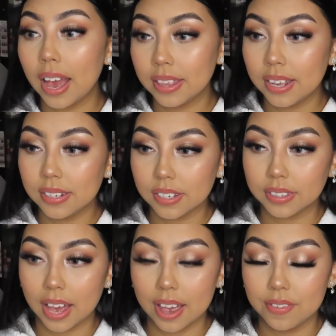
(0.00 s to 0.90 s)
then took
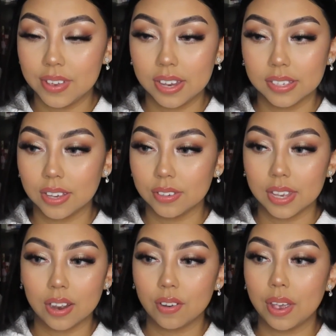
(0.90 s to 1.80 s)
the IV because I was
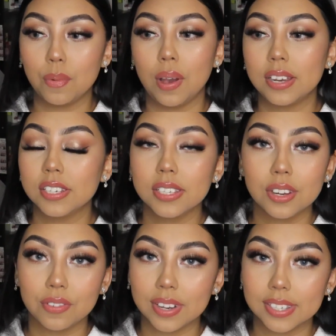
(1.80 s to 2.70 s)
like, okay, well, I just
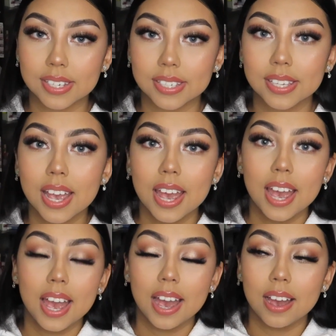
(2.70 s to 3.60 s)
need a rest, because
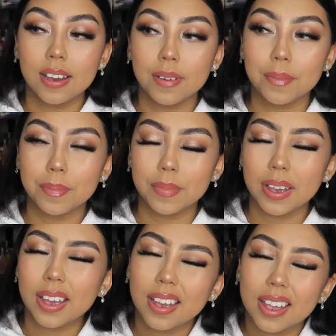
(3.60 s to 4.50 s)

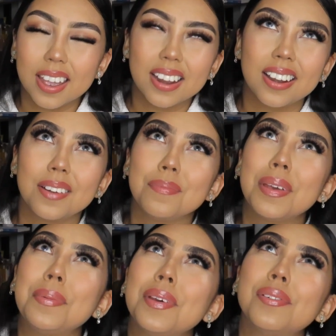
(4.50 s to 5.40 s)
and
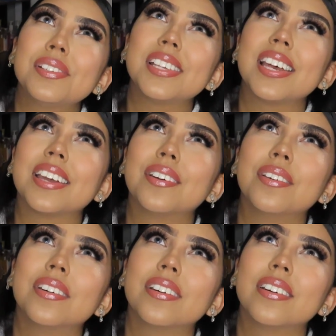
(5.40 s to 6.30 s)
maybe it was like,
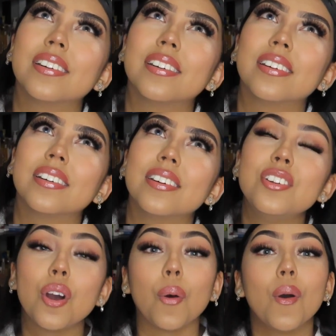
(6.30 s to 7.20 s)

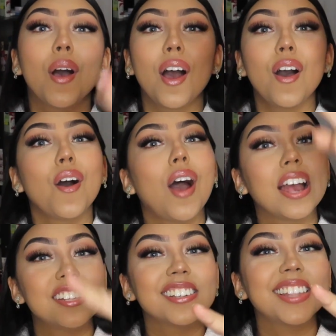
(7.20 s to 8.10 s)
no, I
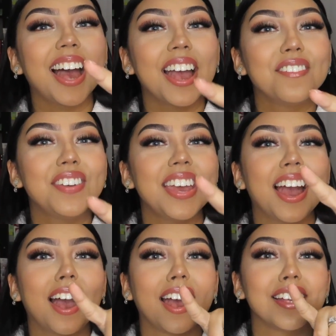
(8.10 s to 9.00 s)
took the IV
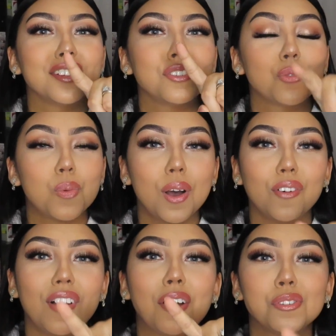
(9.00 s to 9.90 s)
at
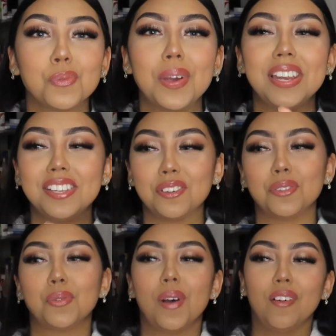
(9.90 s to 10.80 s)
12. I was waiting till
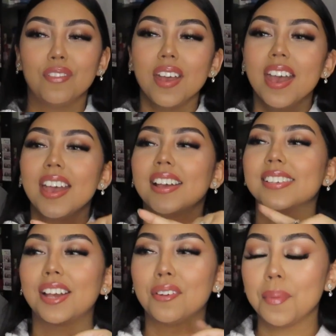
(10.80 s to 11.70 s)
12 because
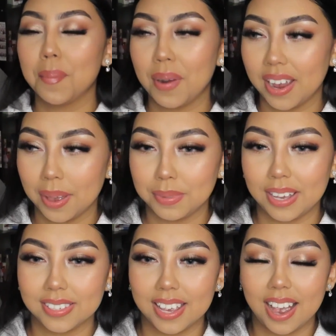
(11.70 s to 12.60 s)
I remember I kept
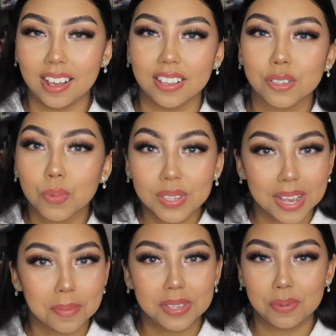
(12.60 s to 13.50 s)
asking Alex, what
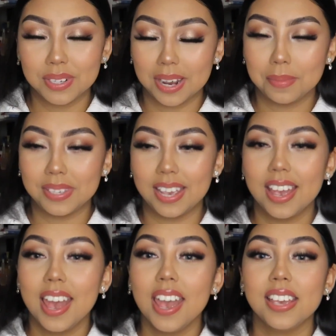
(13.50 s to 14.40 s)
time is it, what time is it?
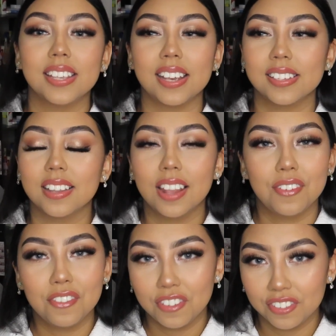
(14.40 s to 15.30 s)
He's like, it's
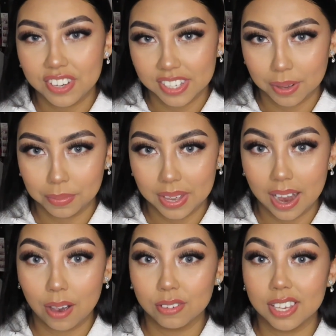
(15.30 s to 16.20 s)
11:50 something.
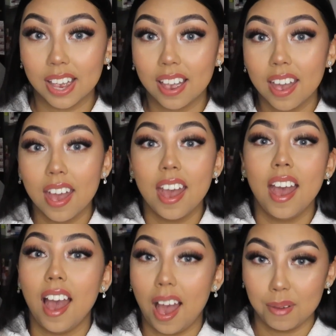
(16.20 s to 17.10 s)
I was like,
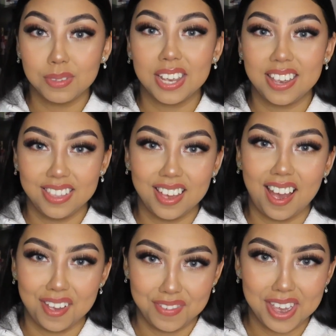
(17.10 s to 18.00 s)
I'm taking the
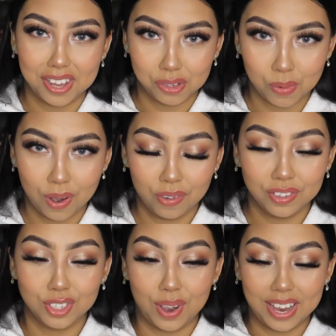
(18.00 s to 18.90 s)
IV at 12
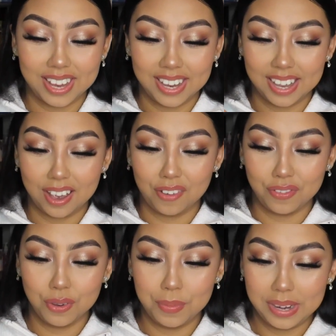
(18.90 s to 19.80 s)
so I can get a
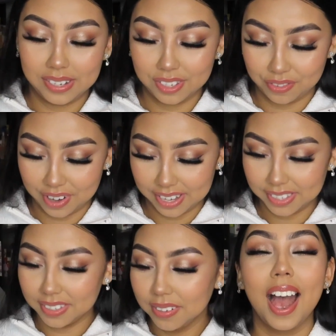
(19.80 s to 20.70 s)
few minutes of
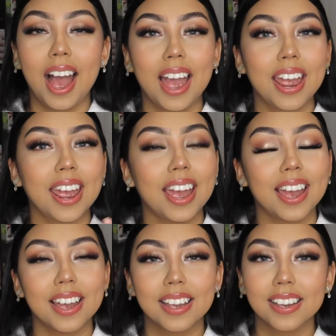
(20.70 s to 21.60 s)
rest. I
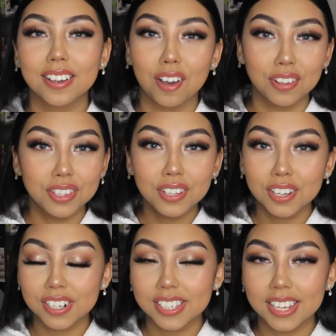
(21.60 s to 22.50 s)
called the
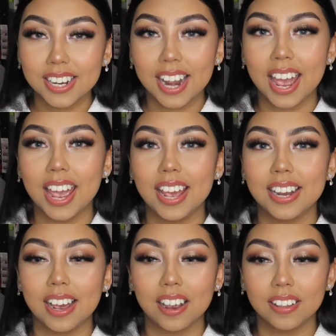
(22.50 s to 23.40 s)
nurse in
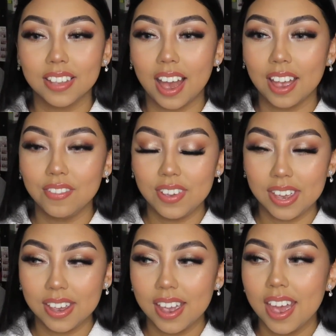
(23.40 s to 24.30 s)
and I got the IV,